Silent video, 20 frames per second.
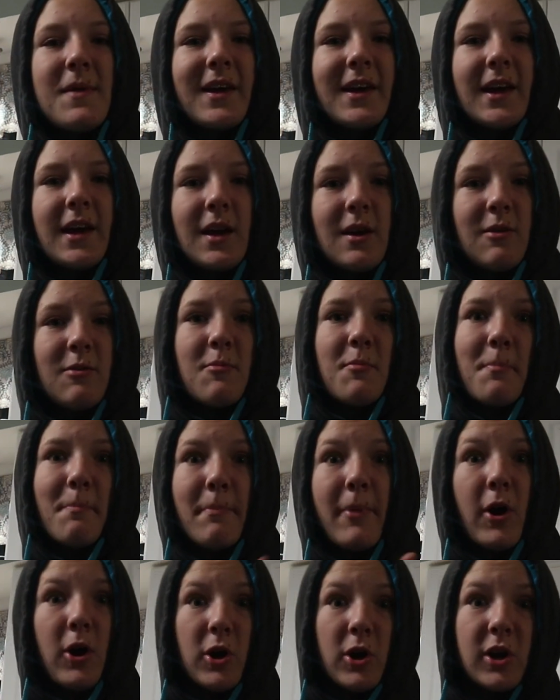making
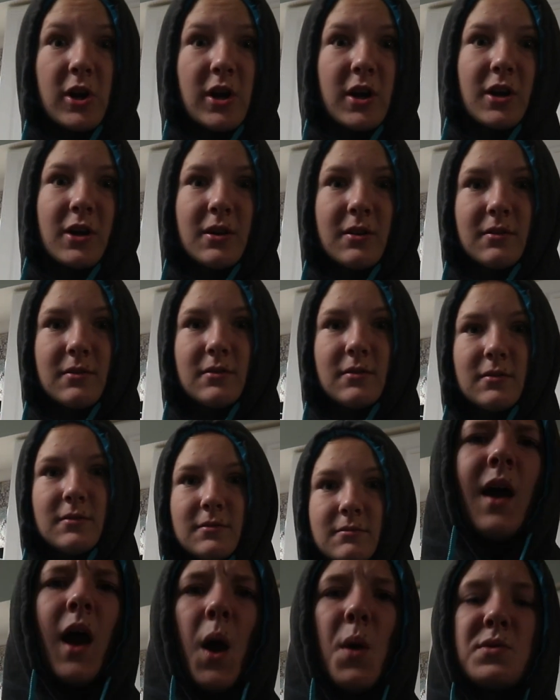bark.
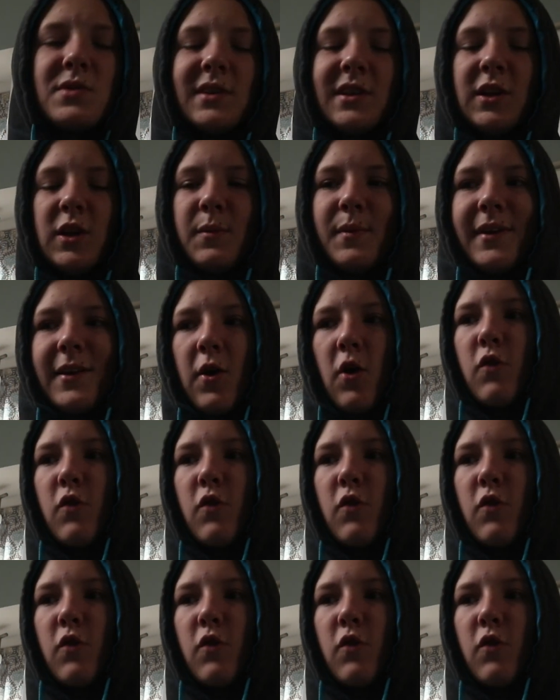I was a little bit